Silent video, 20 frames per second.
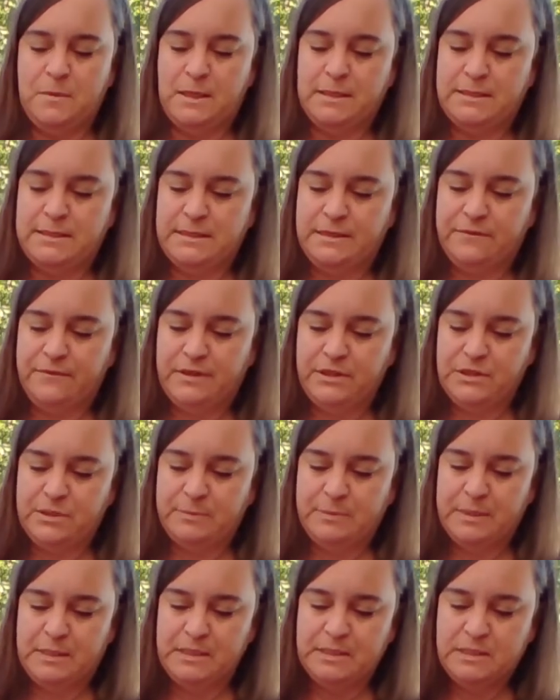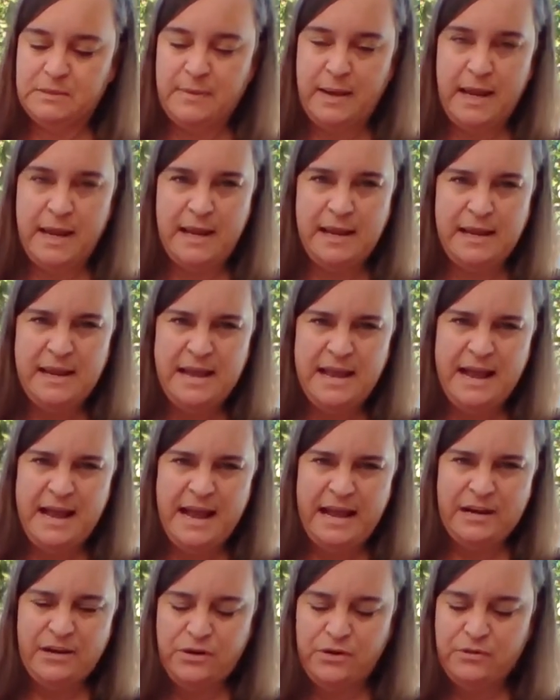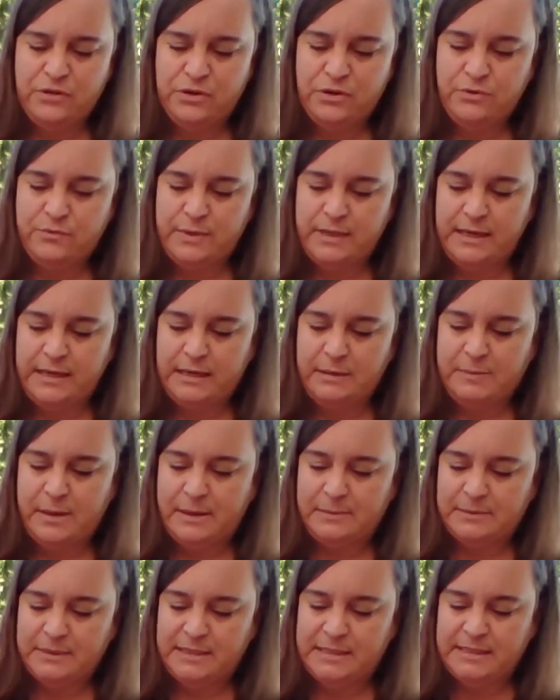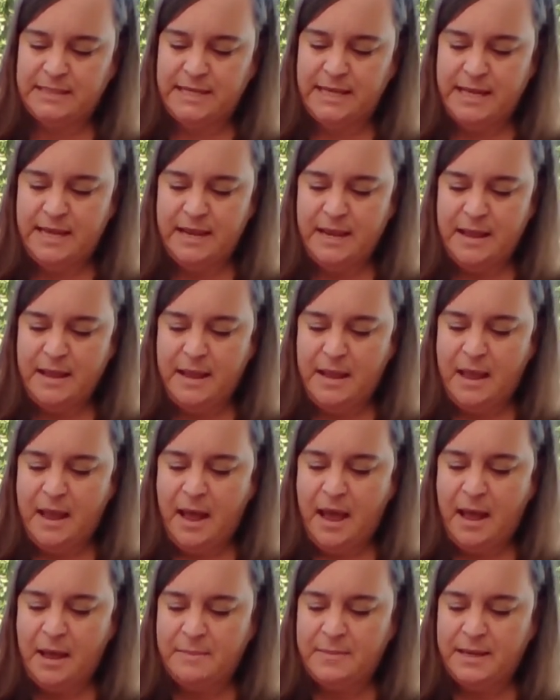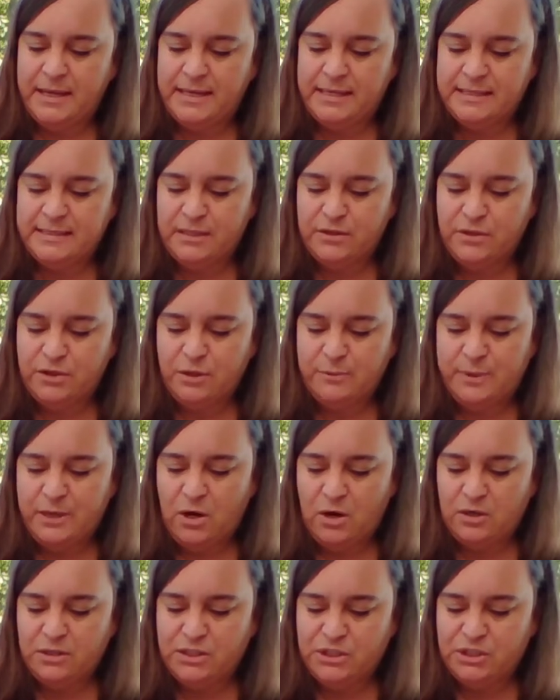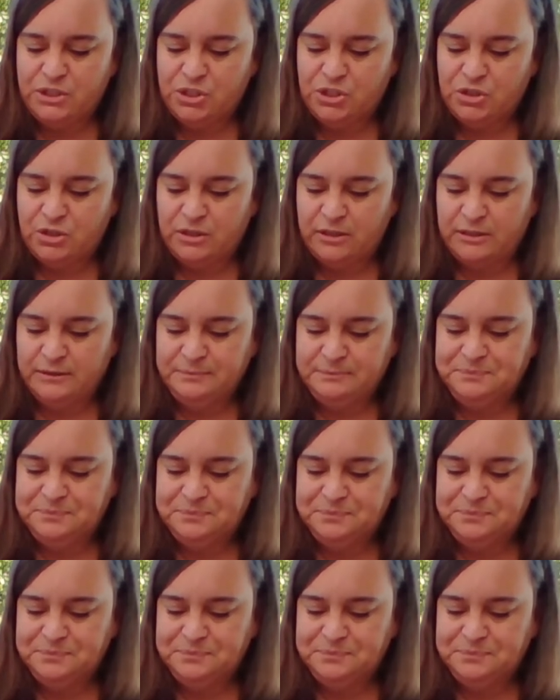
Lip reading: Let's see if I tip it this way. I don't know that you're really going to be able to see. It is a little bit hard to stir.